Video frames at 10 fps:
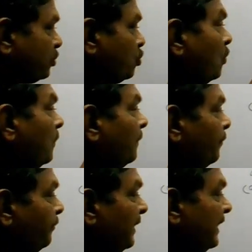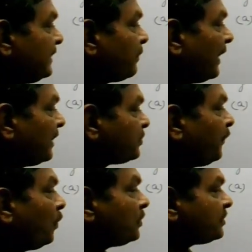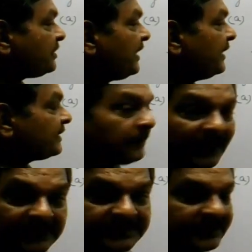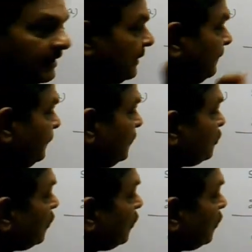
2, b is minus 4, c is minus 3. So